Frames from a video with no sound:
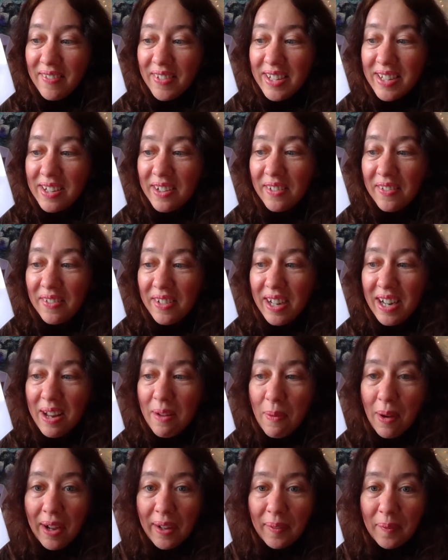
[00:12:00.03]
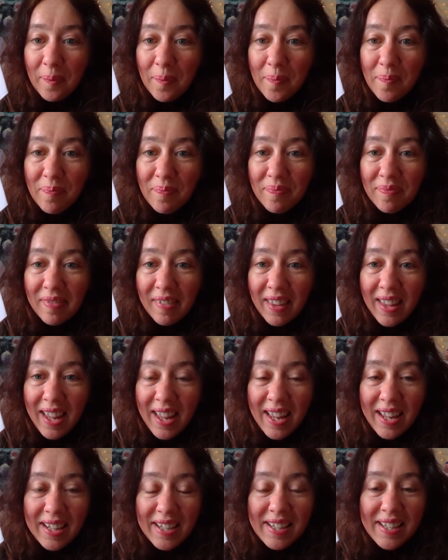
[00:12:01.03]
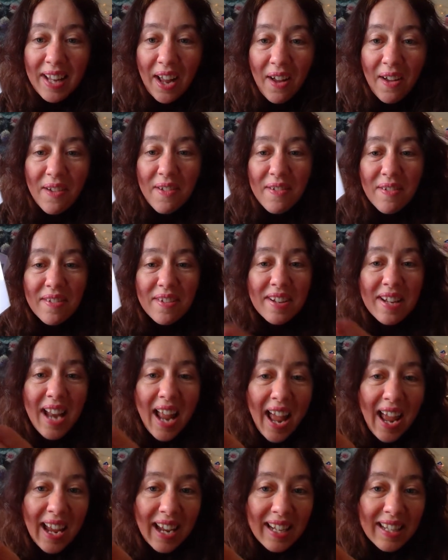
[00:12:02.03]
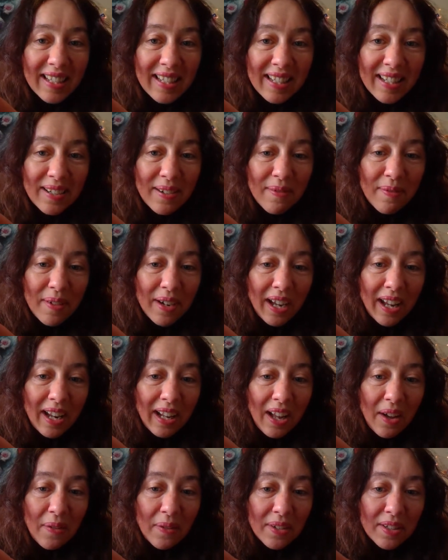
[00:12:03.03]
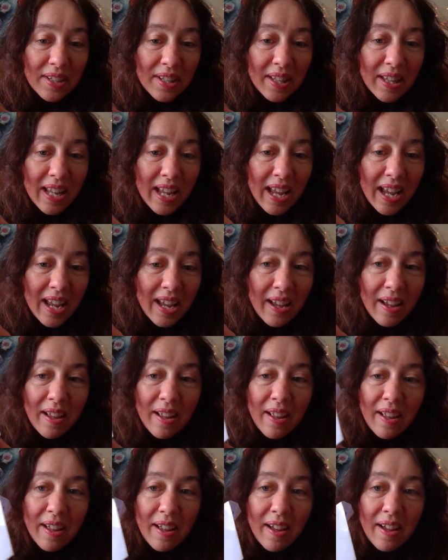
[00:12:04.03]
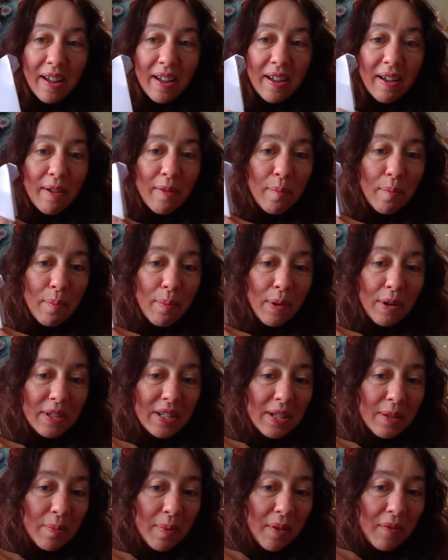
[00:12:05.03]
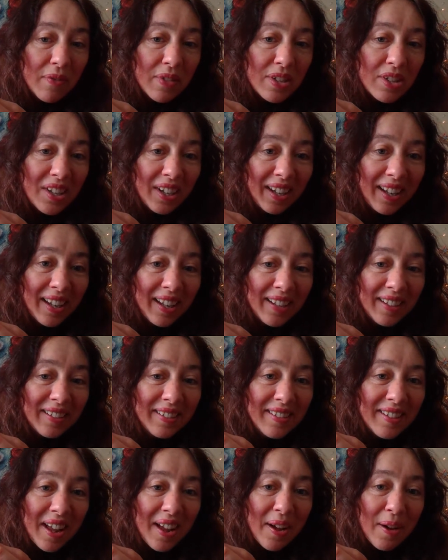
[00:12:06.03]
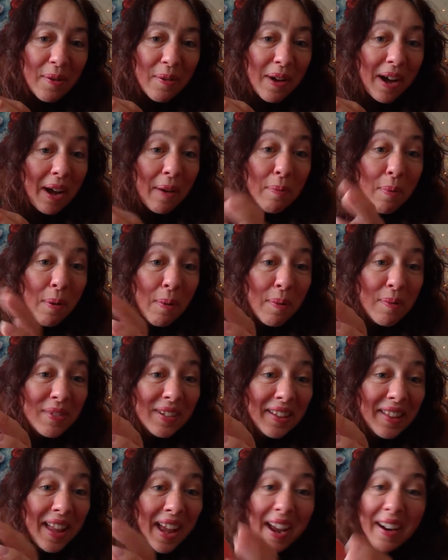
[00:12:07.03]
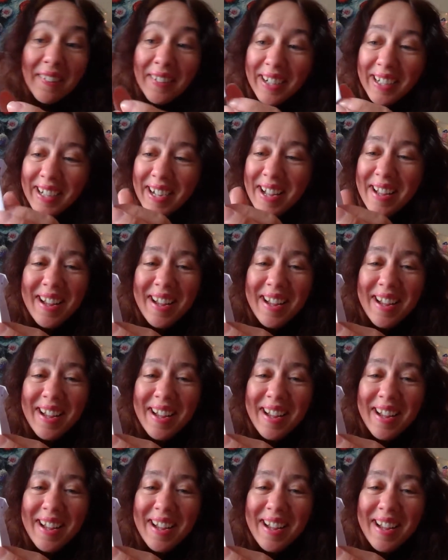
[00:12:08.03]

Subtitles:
We're doing really well. So next we're going to go on to the bottom of the chicken. No, well, we've done that area.